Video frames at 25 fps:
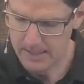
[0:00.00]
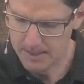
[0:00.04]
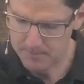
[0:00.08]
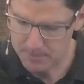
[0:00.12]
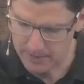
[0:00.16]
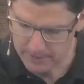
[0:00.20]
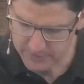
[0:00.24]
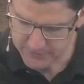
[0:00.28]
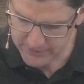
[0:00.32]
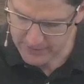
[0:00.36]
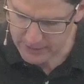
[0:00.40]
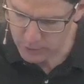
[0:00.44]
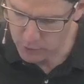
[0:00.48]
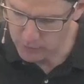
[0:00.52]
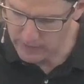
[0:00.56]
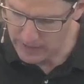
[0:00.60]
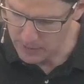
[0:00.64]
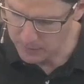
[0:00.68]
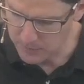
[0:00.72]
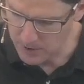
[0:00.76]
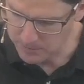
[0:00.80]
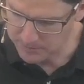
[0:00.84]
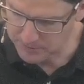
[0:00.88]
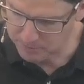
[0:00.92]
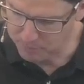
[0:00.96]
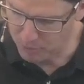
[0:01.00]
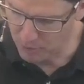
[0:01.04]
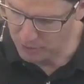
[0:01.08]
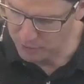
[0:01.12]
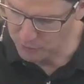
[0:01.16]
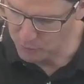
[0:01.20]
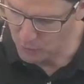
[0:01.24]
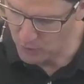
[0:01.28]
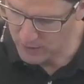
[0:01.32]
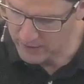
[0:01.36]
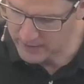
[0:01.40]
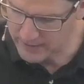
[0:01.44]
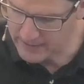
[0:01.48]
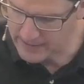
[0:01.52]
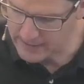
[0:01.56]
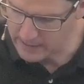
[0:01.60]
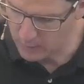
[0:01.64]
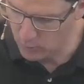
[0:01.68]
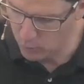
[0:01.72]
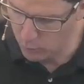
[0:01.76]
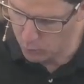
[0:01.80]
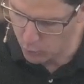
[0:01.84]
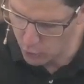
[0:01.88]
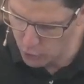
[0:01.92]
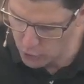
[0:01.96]
But in saying all that, we're up to point one
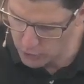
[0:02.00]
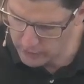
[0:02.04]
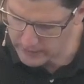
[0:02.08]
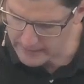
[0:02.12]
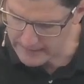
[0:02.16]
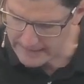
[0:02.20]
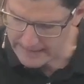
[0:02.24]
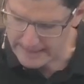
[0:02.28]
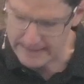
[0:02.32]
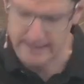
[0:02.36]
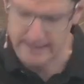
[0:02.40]
now work